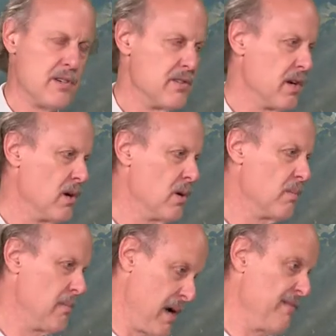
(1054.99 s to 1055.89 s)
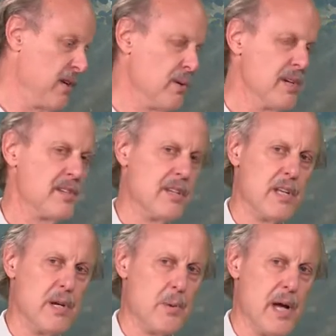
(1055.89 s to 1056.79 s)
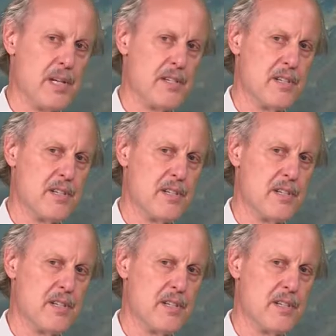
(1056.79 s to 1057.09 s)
or so, my view is in the U.S.